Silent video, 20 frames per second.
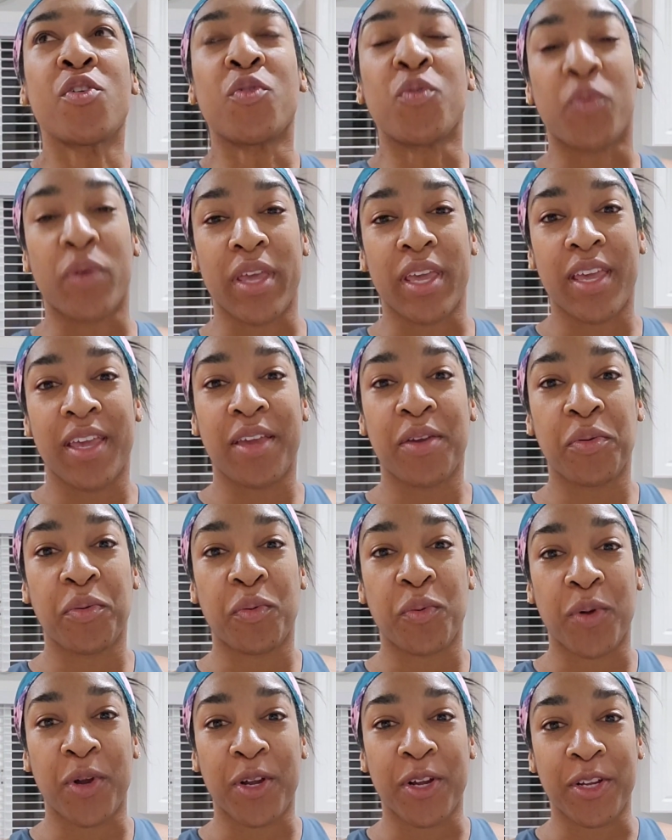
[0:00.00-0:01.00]
we
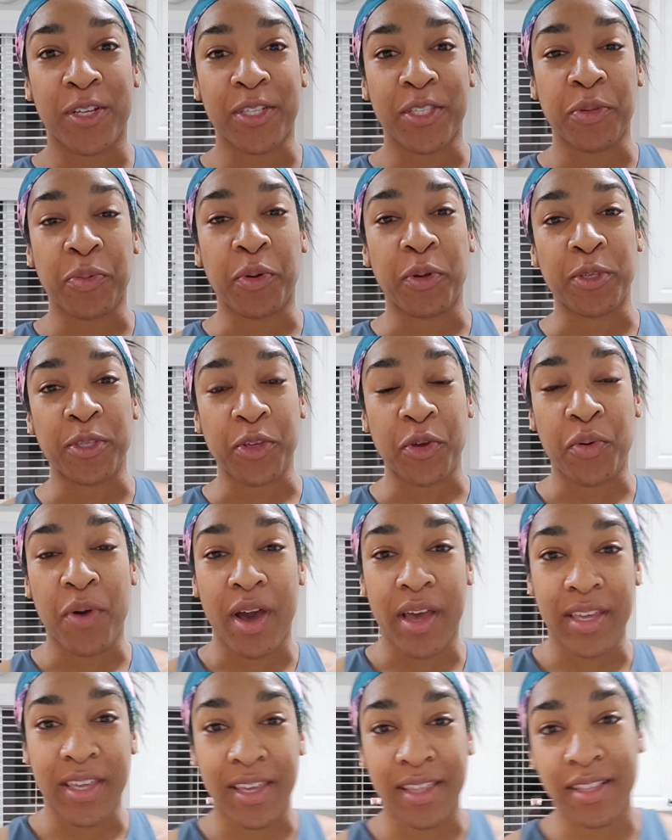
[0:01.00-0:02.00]
were supposed to go
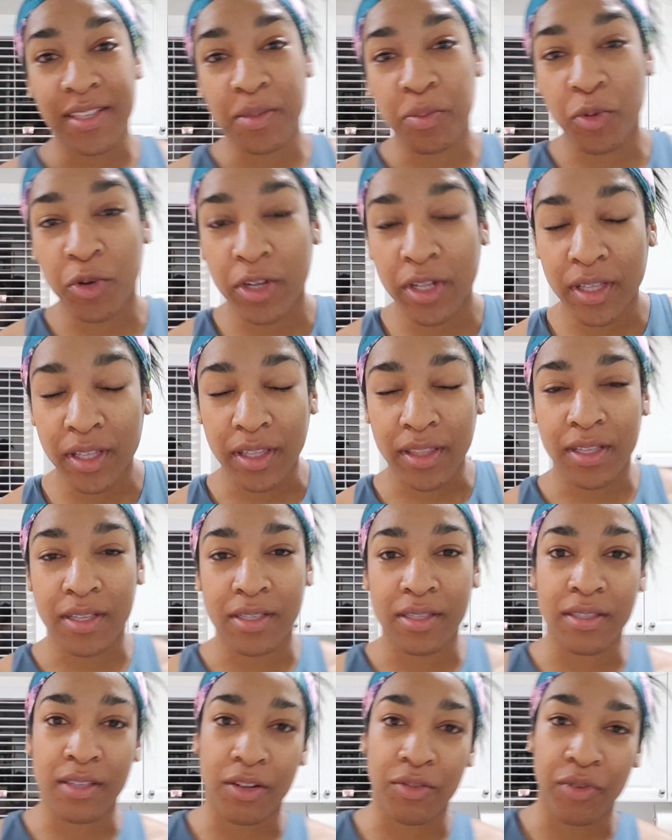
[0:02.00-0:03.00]
hiking this morning, like
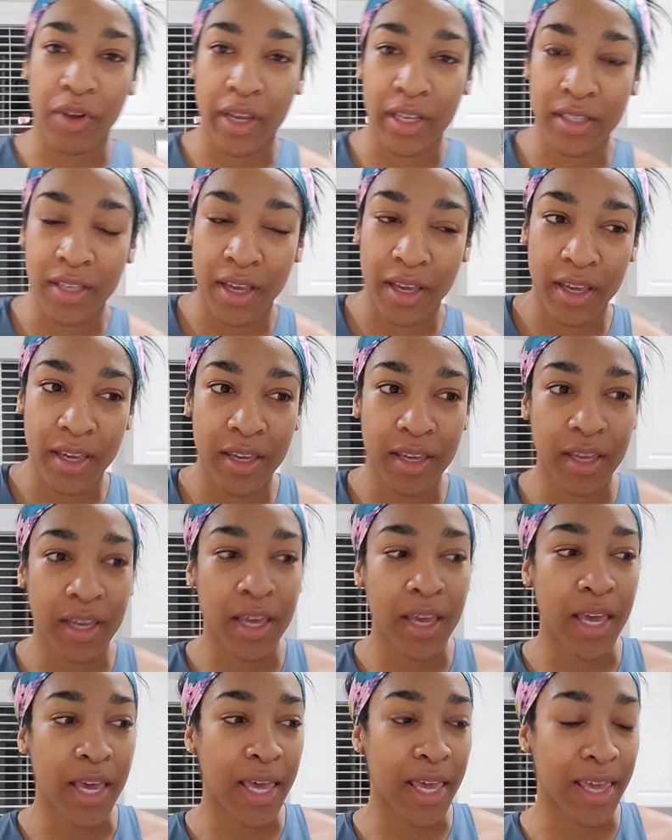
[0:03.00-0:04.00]
this sunrise hike,
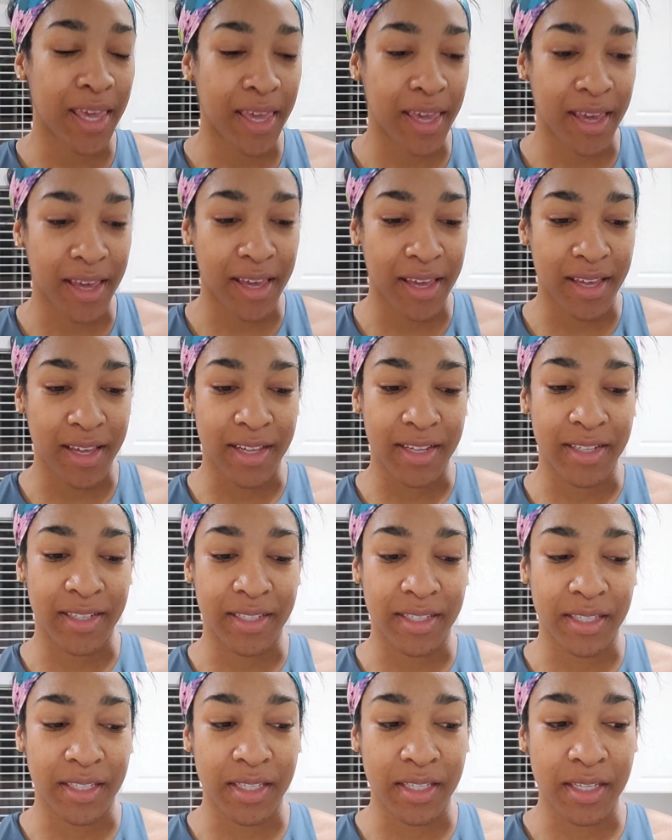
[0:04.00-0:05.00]

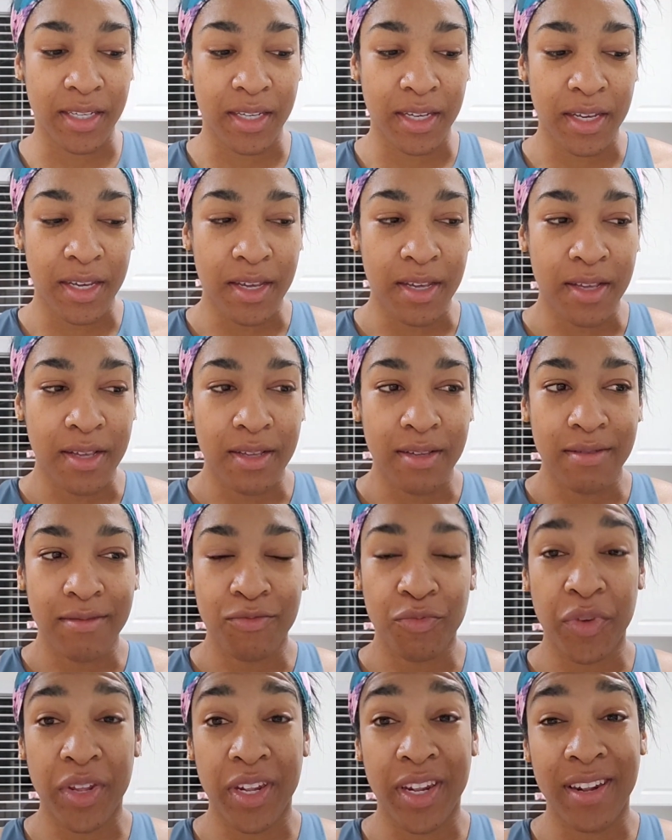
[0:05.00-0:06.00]
and
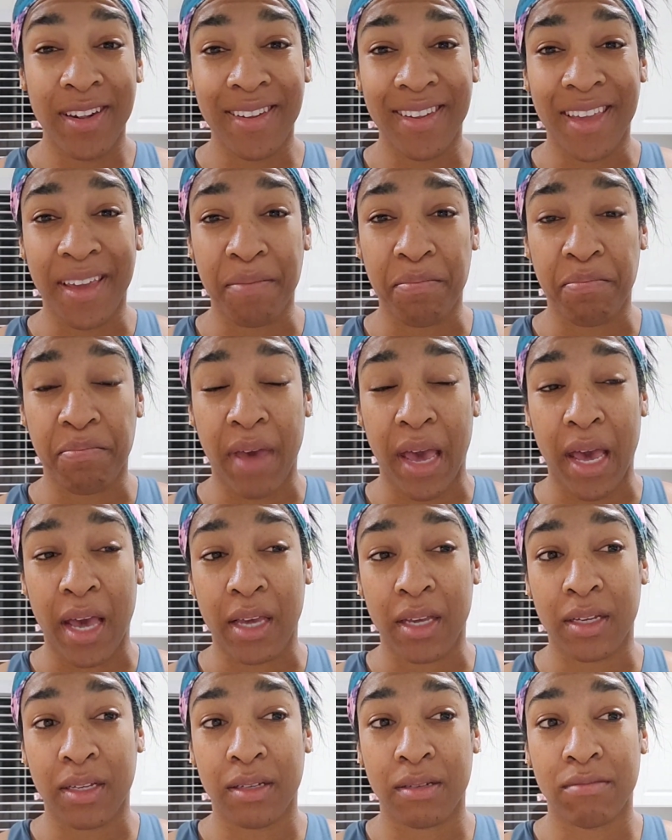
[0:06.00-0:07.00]
we didn't get back
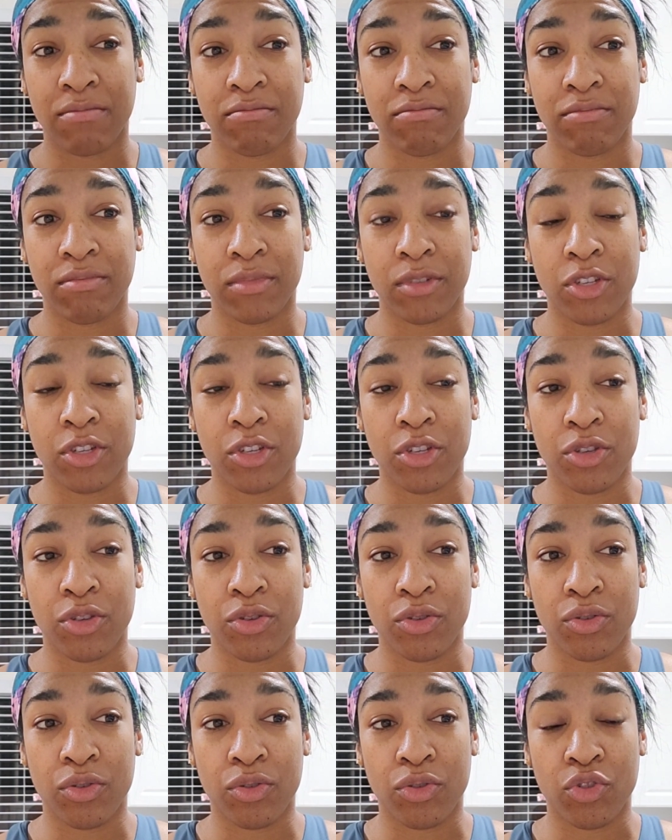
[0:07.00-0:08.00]

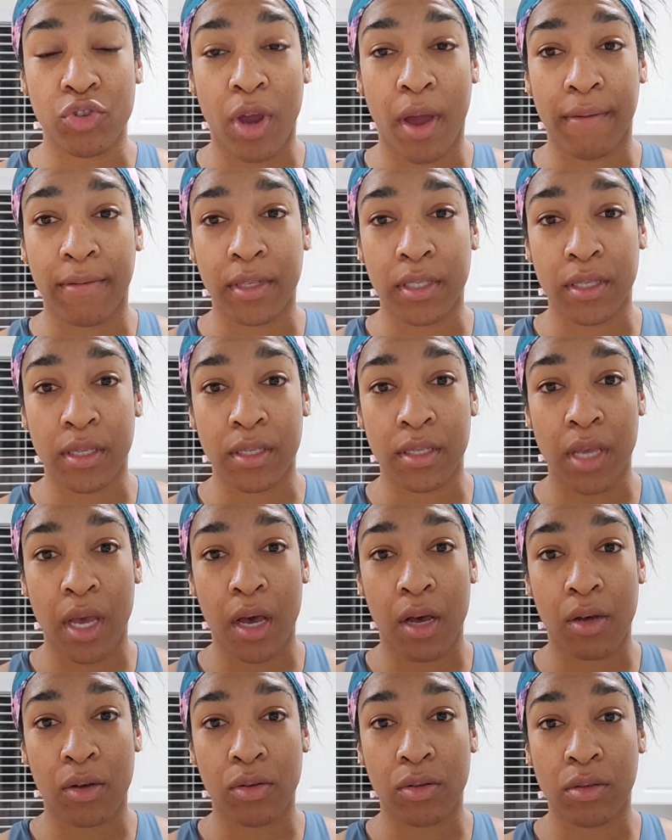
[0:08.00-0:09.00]
to Travis's
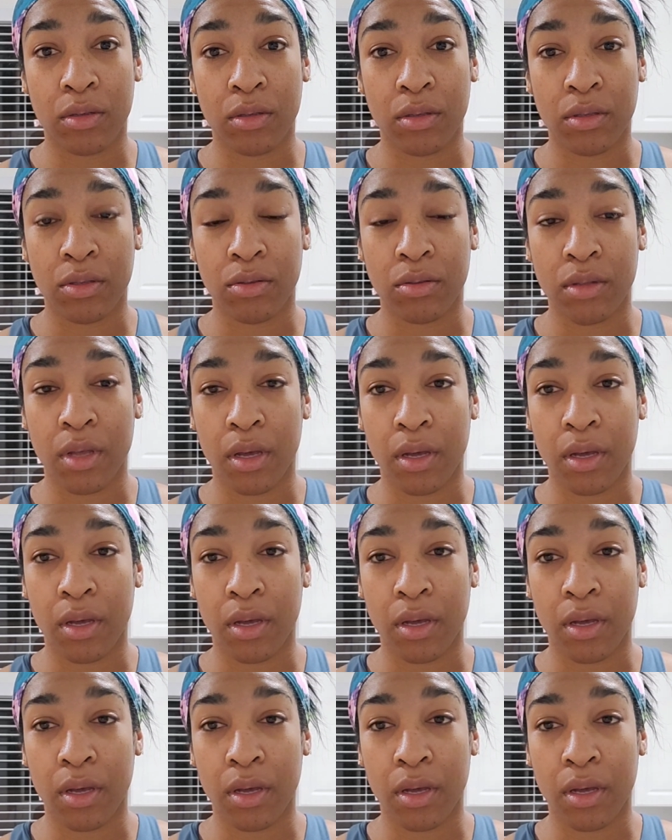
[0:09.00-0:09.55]
house.